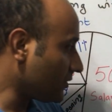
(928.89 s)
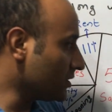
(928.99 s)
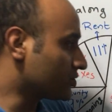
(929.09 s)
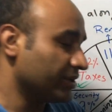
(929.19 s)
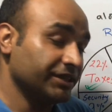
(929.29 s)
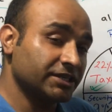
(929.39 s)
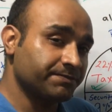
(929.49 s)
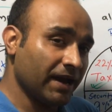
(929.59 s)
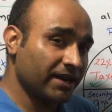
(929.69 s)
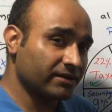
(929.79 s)
So in this
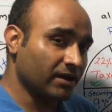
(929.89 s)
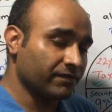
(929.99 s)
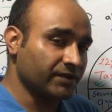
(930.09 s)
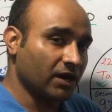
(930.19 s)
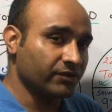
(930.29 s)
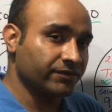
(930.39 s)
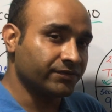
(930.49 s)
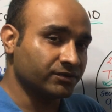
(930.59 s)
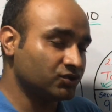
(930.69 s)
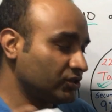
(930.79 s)
paragraph now, if
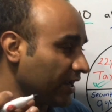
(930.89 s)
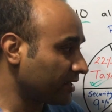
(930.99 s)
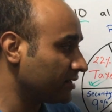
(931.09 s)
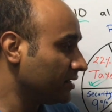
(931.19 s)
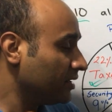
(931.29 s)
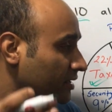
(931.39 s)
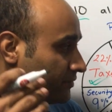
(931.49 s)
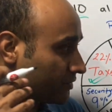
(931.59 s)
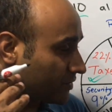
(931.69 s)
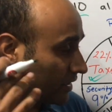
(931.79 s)
you
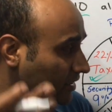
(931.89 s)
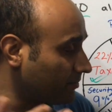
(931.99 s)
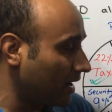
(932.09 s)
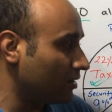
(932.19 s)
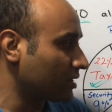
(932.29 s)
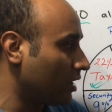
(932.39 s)
think about